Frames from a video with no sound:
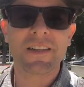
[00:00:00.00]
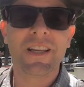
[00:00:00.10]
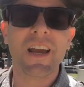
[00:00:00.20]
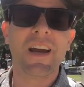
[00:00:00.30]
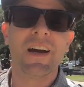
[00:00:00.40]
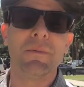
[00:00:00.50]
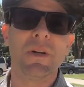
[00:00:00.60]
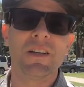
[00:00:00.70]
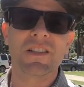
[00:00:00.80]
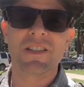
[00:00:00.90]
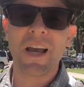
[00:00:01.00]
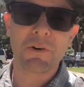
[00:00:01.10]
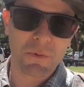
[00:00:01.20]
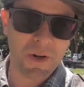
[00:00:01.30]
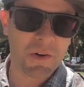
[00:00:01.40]
Today I am in
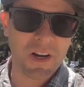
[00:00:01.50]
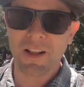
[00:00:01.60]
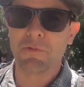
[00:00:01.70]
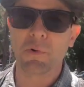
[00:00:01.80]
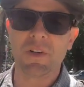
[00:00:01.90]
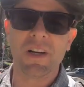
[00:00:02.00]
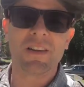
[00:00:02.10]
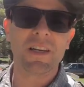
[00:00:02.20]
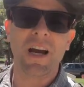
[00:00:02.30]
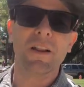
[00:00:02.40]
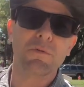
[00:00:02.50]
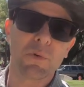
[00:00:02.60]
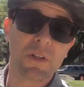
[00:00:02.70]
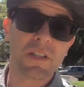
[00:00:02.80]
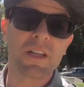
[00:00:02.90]
Sacramento, California at the
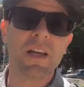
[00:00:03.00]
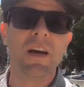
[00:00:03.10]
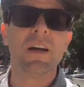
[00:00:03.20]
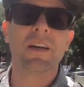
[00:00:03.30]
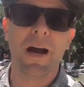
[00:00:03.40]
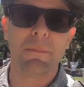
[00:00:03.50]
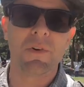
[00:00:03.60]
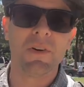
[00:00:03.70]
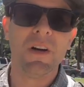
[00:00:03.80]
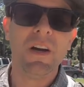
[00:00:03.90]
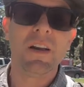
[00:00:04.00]
California State Capitol.